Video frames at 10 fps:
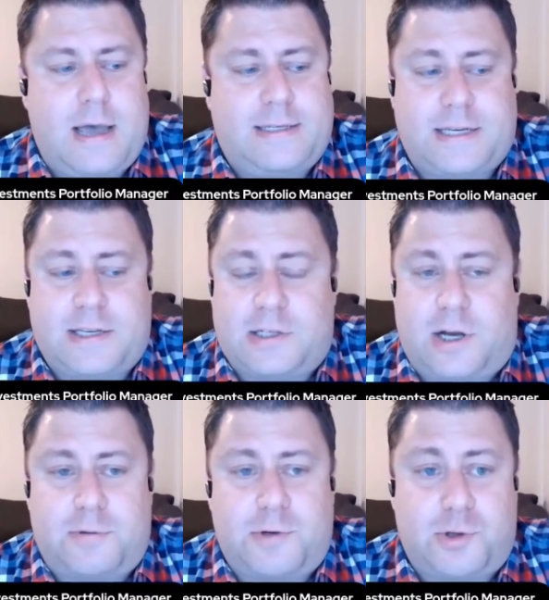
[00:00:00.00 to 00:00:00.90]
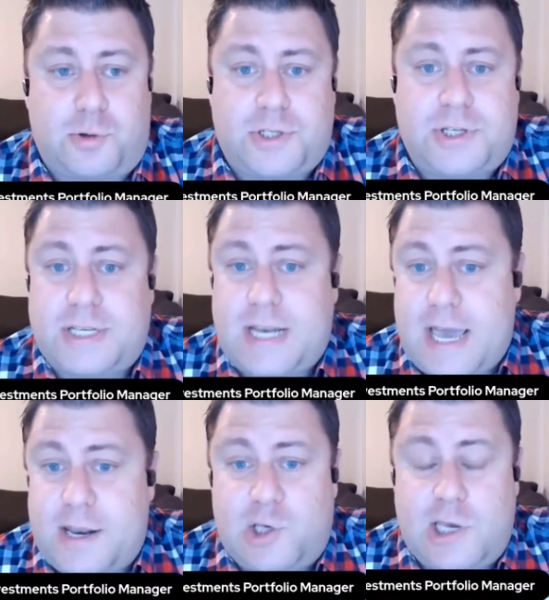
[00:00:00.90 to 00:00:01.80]
sectors like the resources and
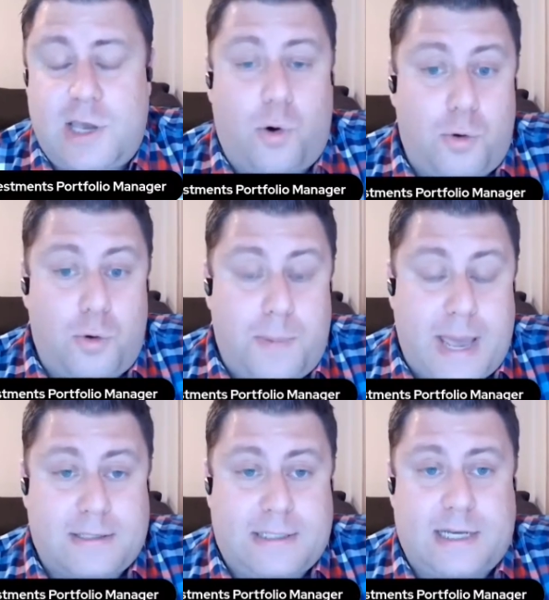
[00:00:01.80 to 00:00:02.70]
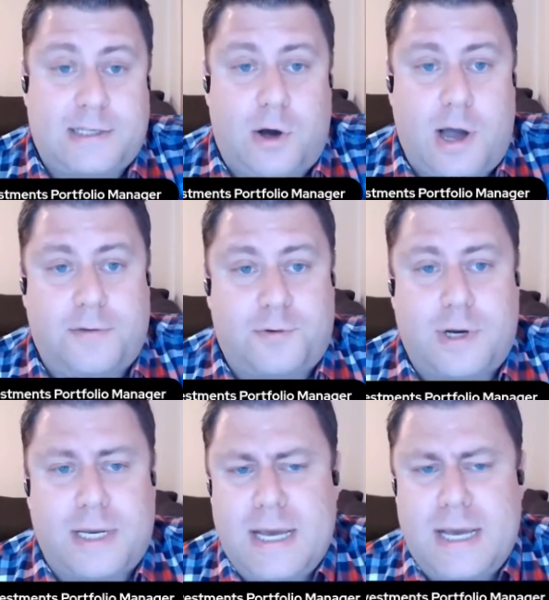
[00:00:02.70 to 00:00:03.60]
energy, oil bounce last night
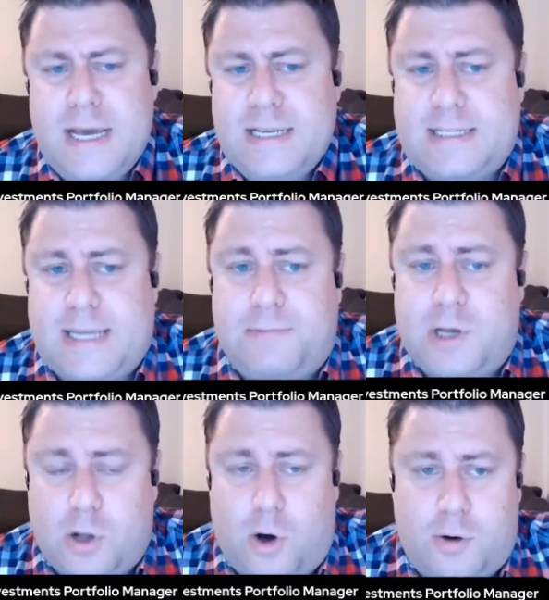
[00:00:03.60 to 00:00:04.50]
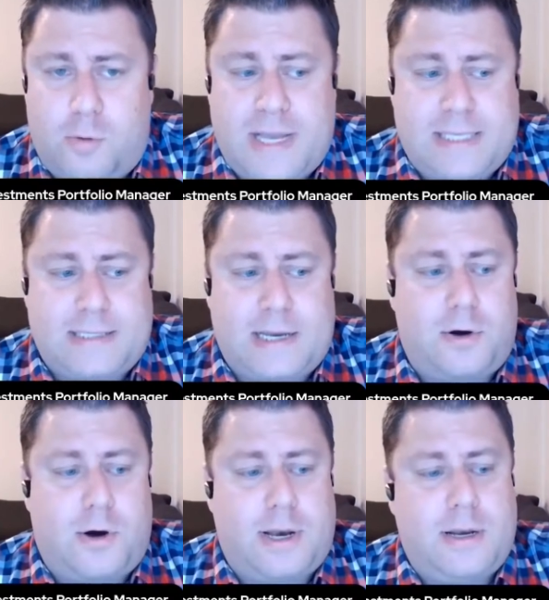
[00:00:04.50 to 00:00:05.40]
after a steep decline on Wednesday
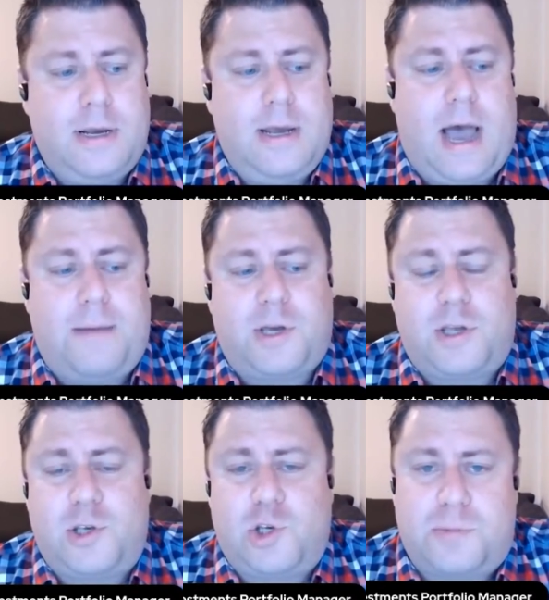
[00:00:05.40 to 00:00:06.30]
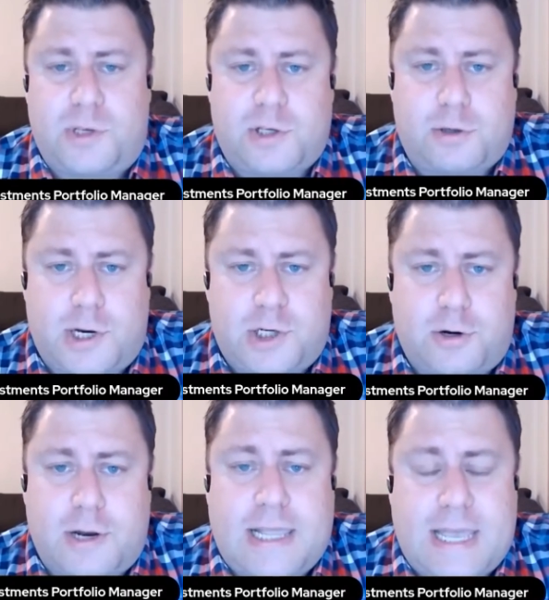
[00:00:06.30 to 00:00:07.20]
night. And consumer
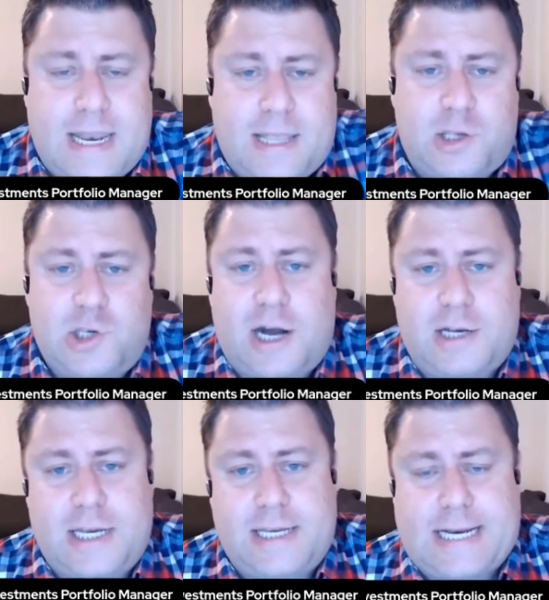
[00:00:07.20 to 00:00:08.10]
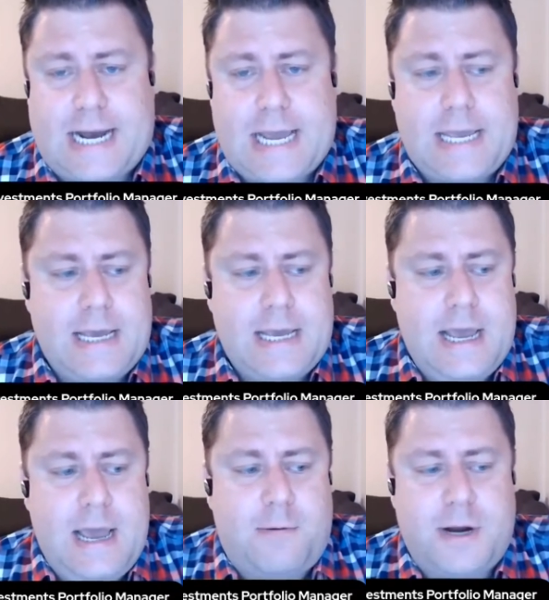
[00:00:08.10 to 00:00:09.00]
discretionary leading the charge here today,
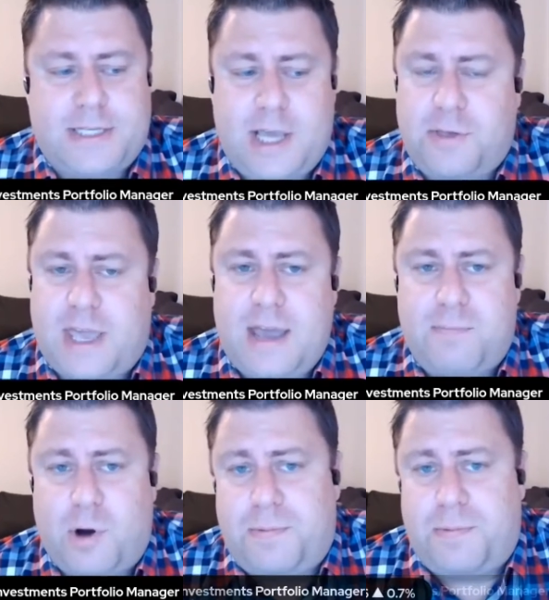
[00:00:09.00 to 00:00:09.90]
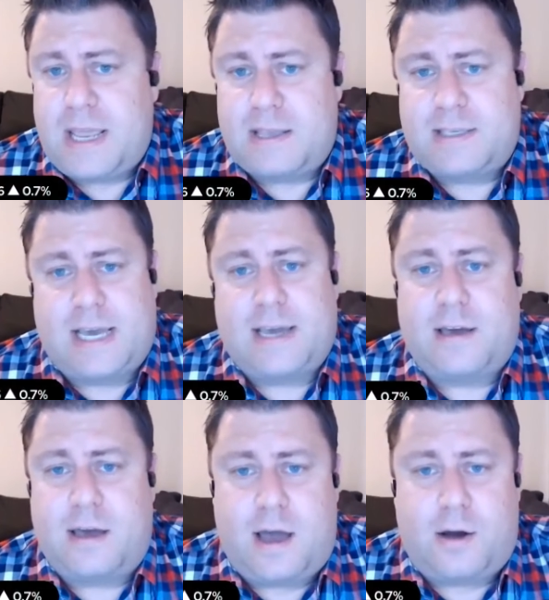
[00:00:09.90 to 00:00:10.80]
whereas healthcare, property and
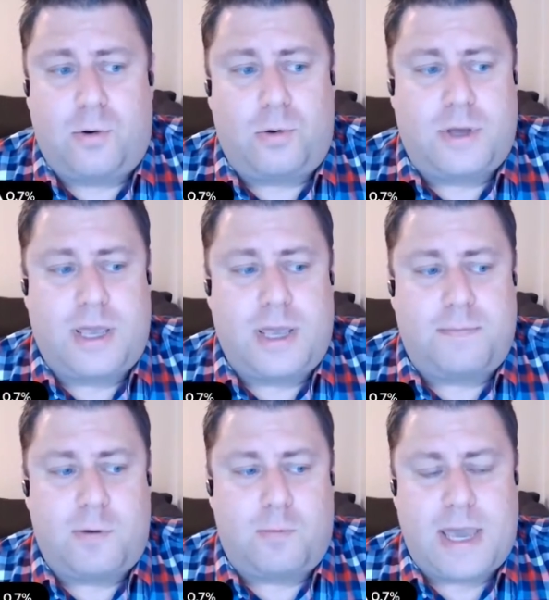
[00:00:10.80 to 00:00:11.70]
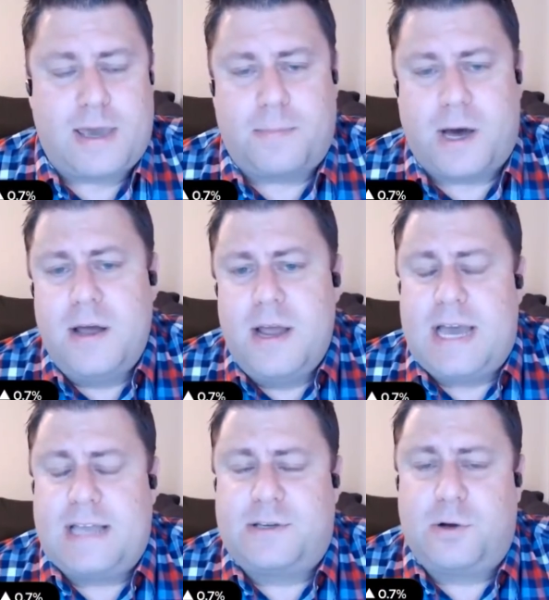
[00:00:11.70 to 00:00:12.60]
tech are all looking a bit weaker. But
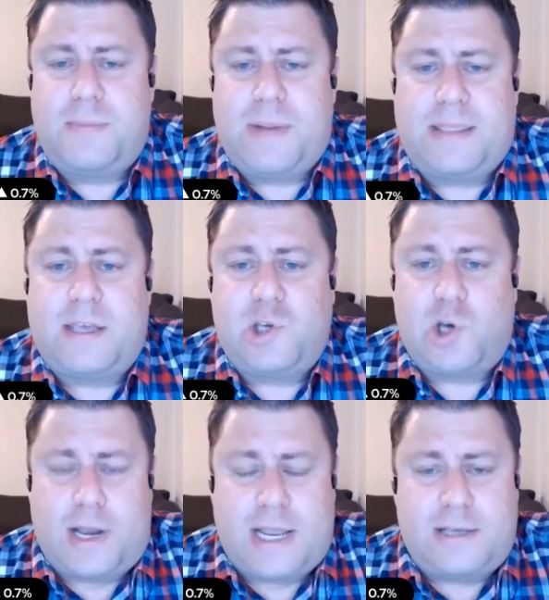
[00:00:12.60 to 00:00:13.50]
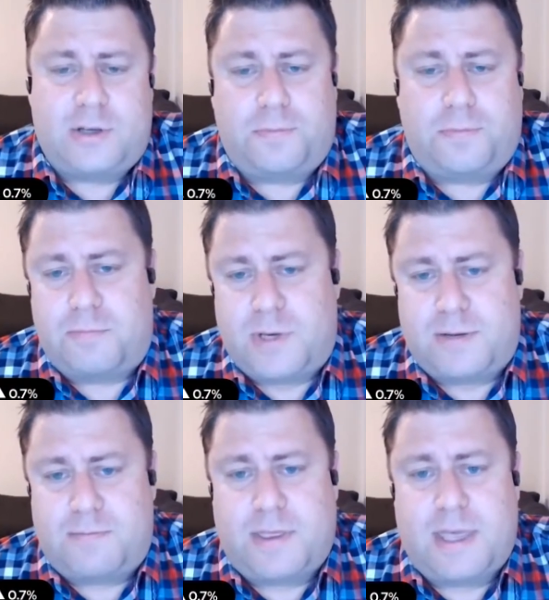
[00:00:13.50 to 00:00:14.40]
it's all about the Chinese
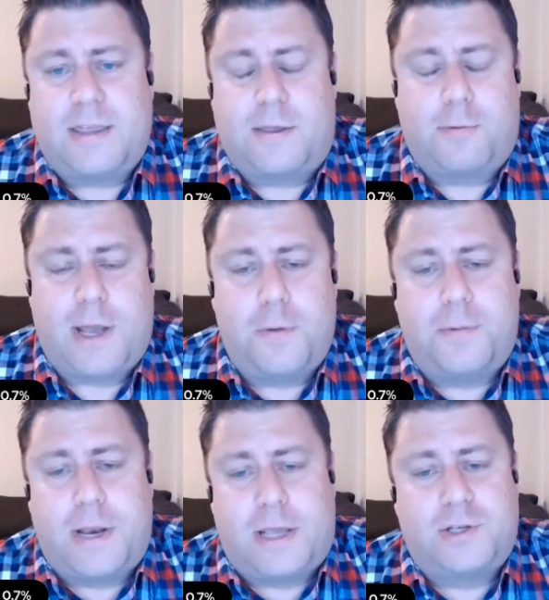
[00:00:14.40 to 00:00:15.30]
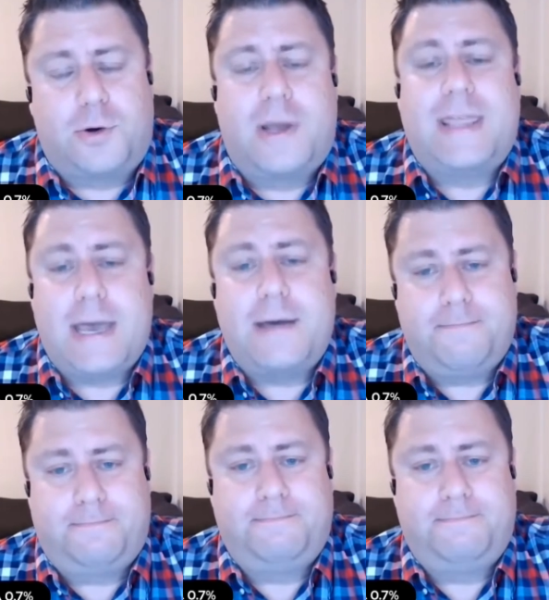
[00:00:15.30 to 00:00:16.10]
optimism, I think, and the reopening story there.